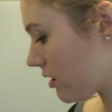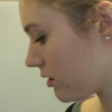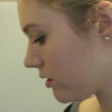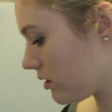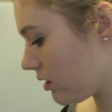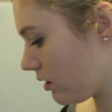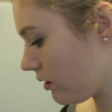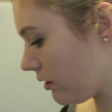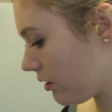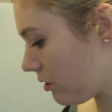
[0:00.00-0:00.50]

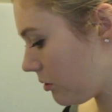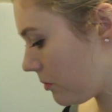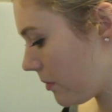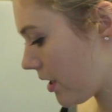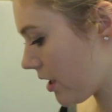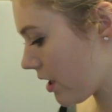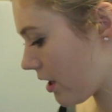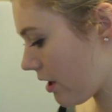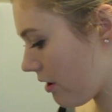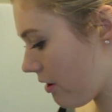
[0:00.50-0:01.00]
just a little
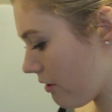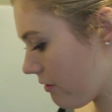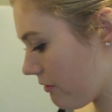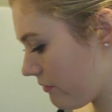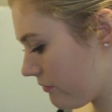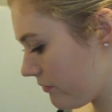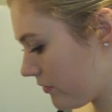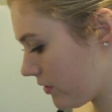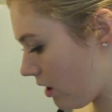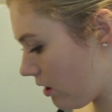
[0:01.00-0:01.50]
bit
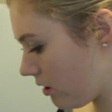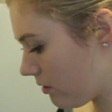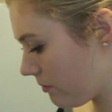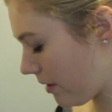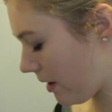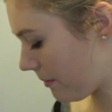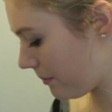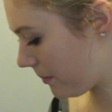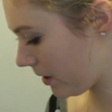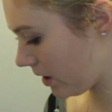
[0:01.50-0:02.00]
of salt
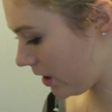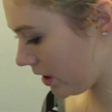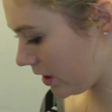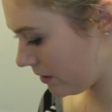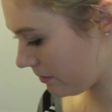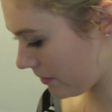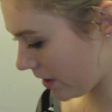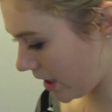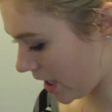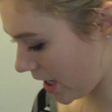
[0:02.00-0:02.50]
and pepper
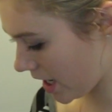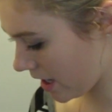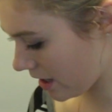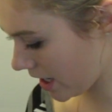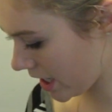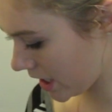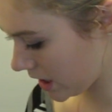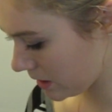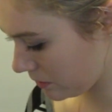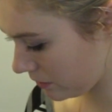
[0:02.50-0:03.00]
in my
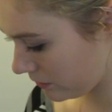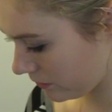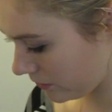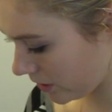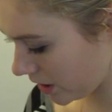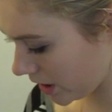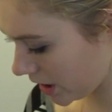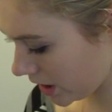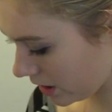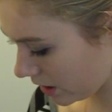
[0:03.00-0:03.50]
eggs
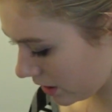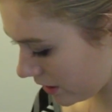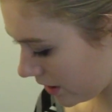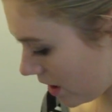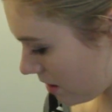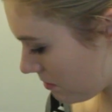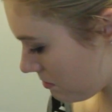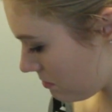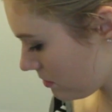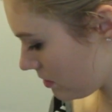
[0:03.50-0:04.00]
before I cook
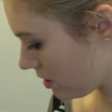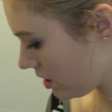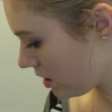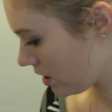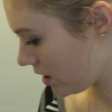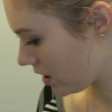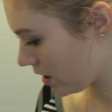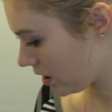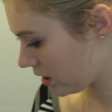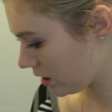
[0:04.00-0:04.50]
them,
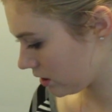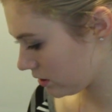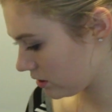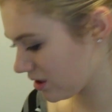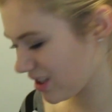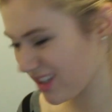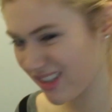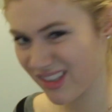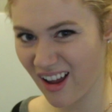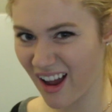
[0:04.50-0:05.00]

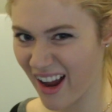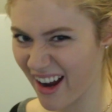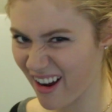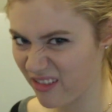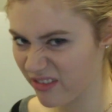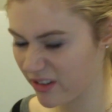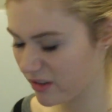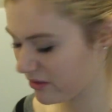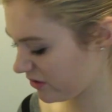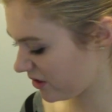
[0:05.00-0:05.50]
just because I
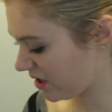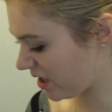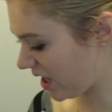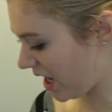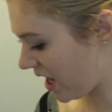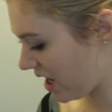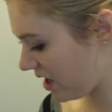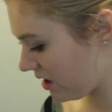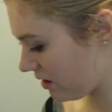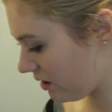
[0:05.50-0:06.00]
often
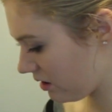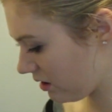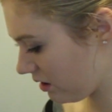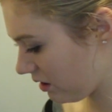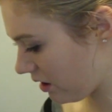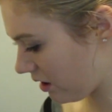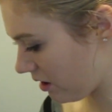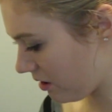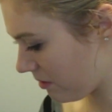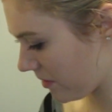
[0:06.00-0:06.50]
forget
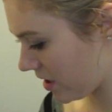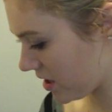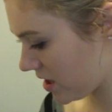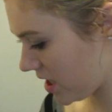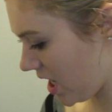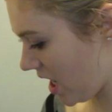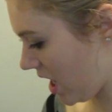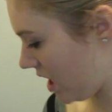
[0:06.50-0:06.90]
at the